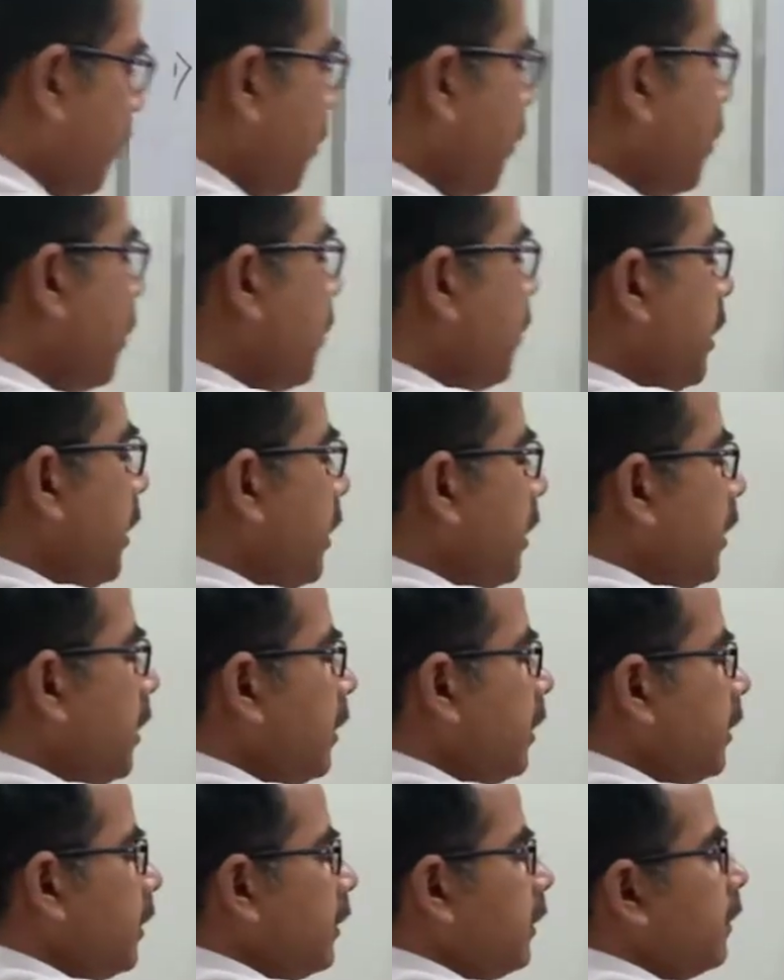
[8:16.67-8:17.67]
Over here,
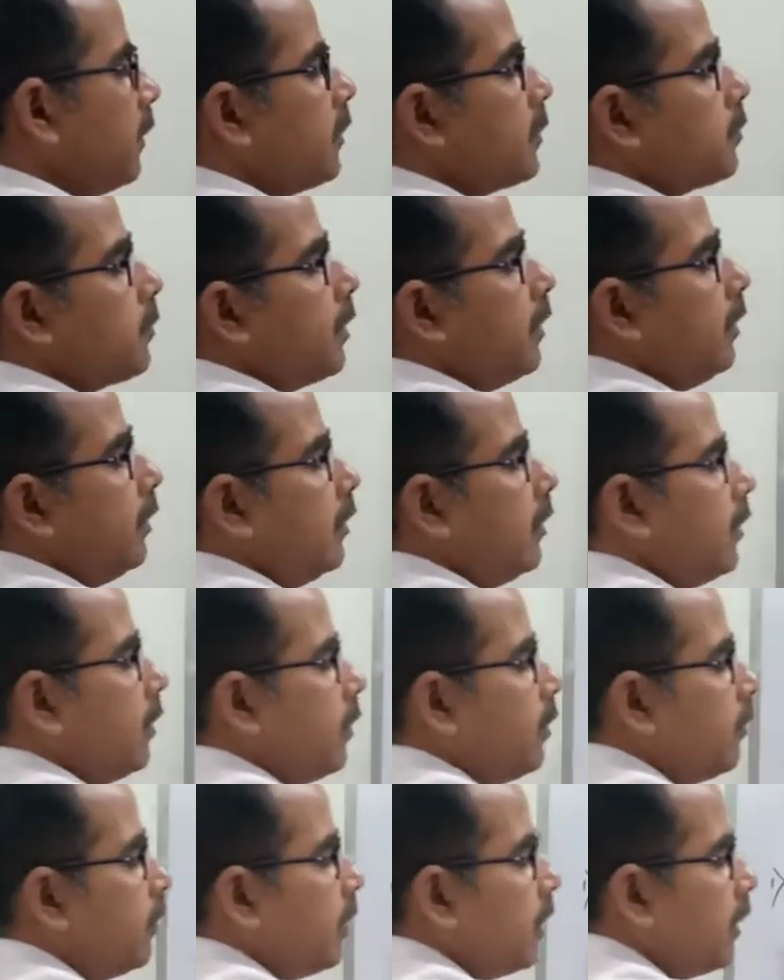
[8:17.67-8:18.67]
this one.
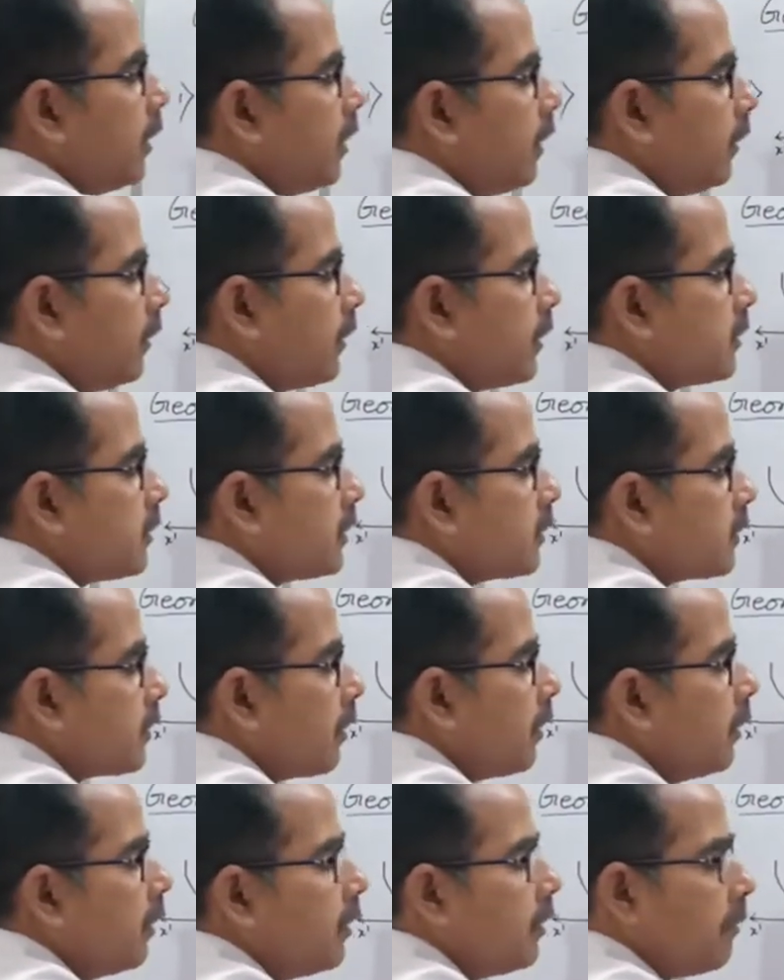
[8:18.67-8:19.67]
Over here, this is the
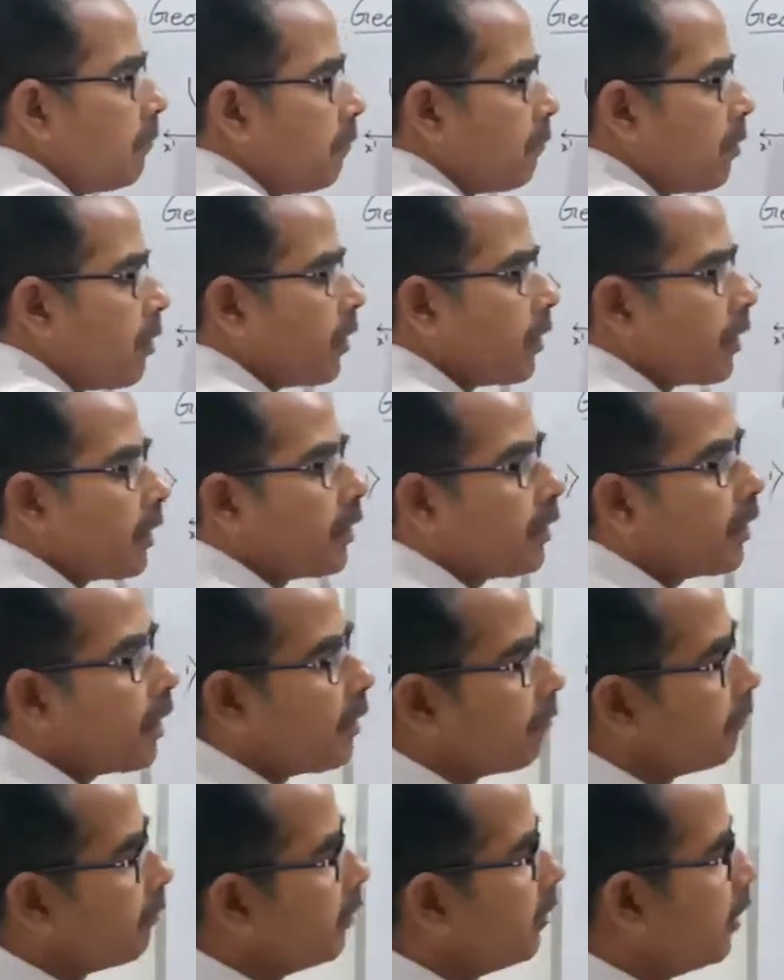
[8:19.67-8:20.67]
plotted
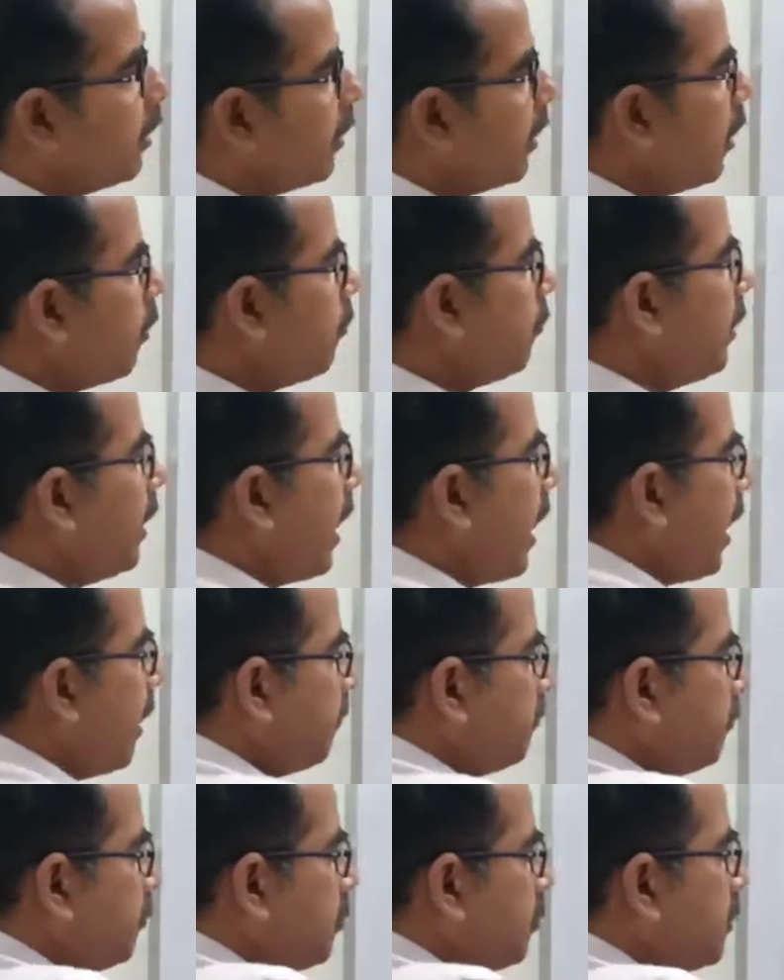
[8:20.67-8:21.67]
graph. Now we
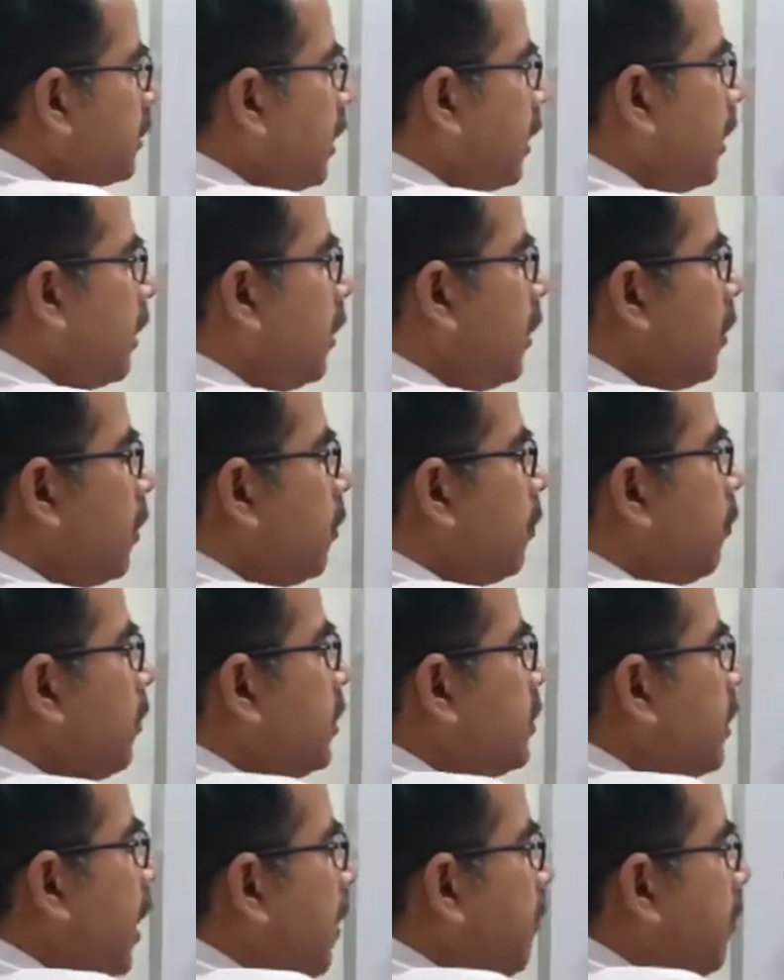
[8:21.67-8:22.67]
have to say which
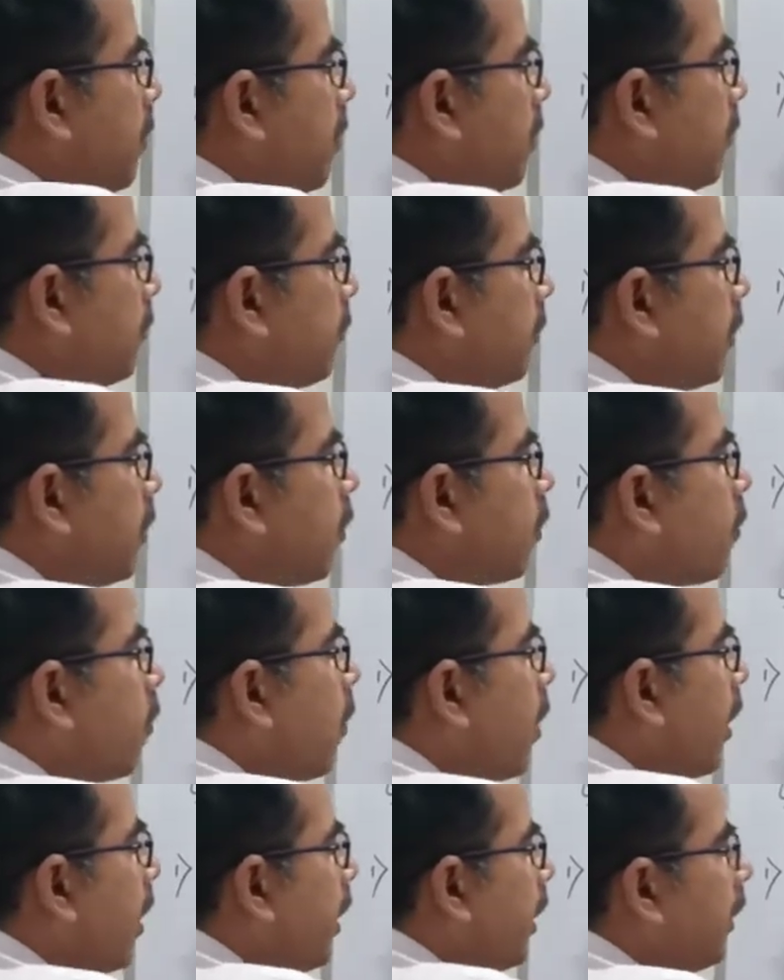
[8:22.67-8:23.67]
type of
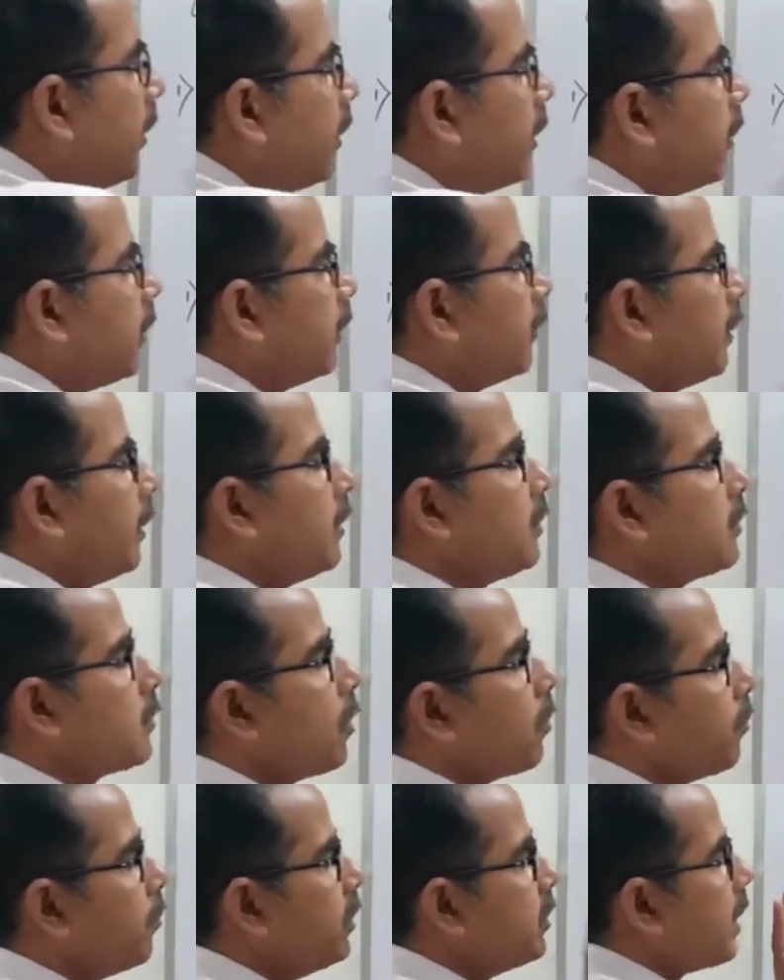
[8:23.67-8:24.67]
quadratic things or
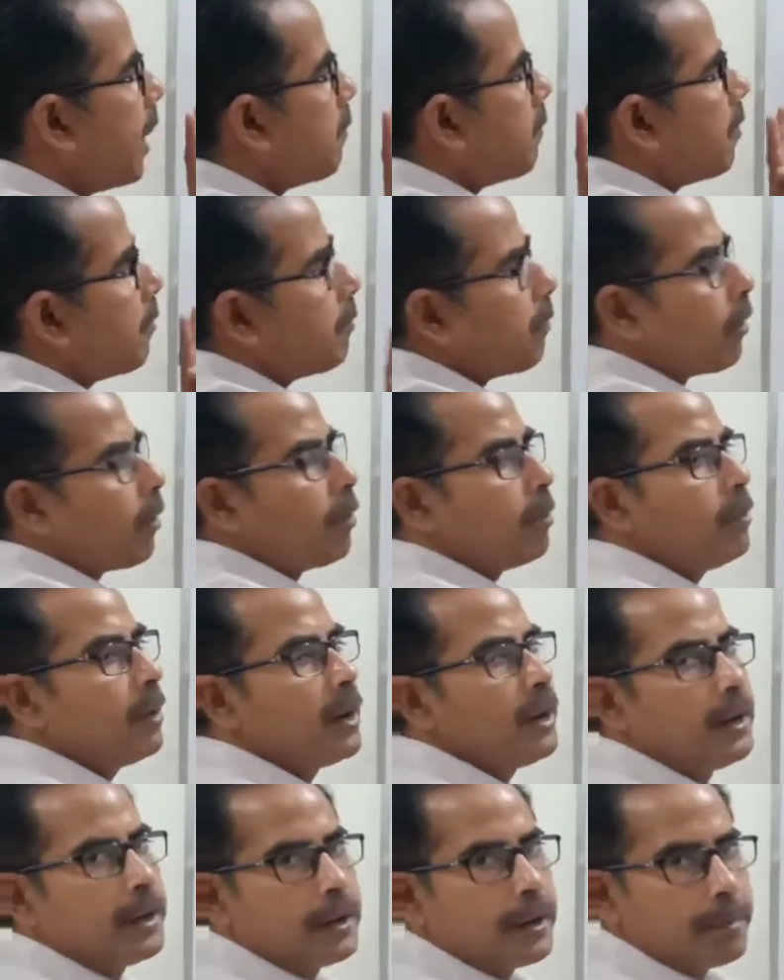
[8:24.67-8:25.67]
which type of polynomial
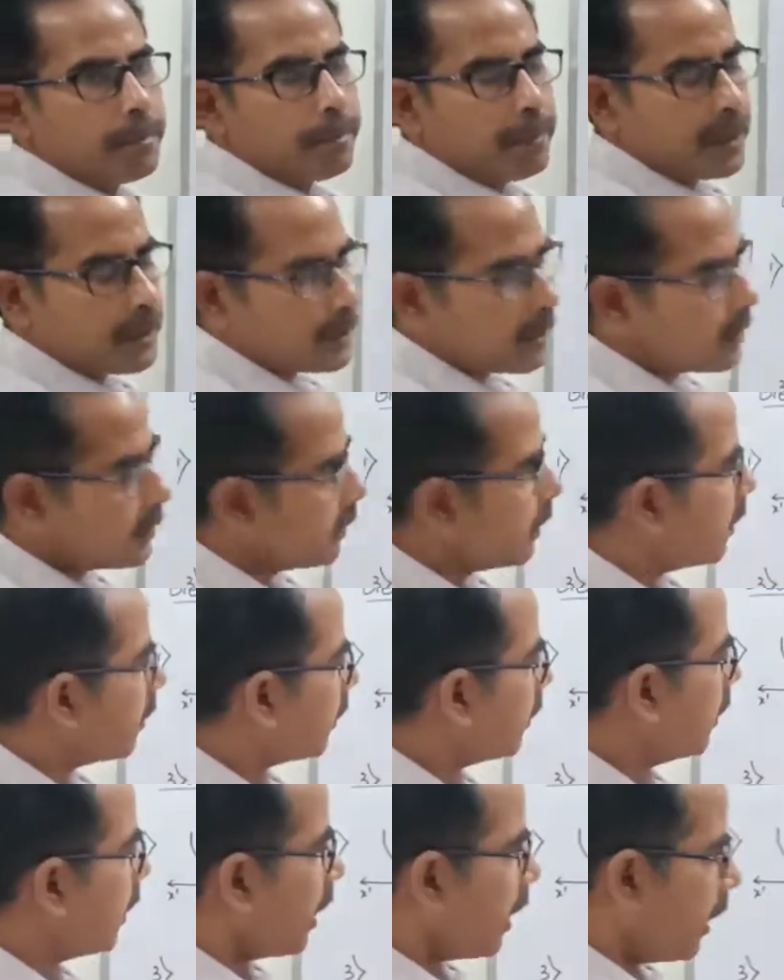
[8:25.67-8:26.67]
it represents here.
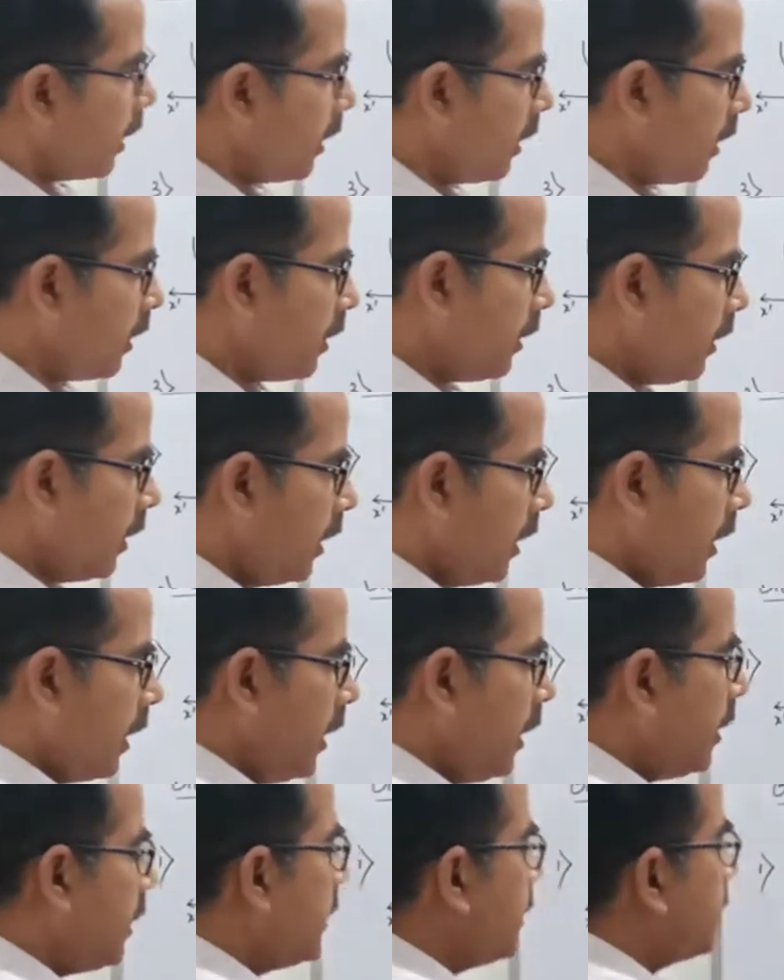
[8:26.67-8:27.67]
Here
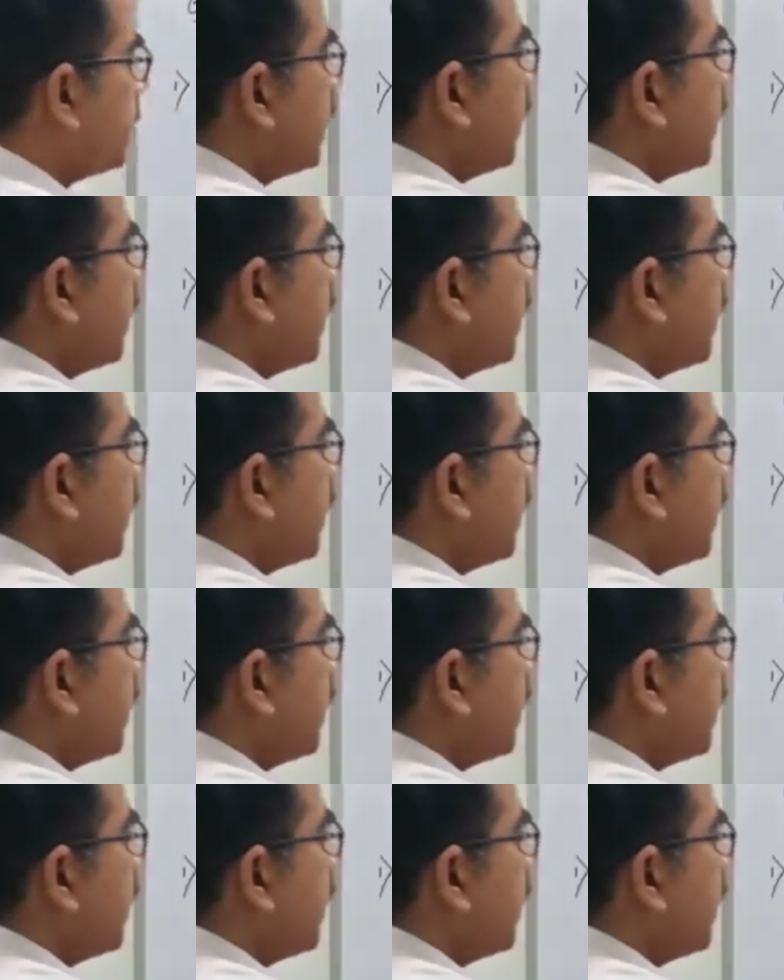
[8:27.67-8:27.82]
it is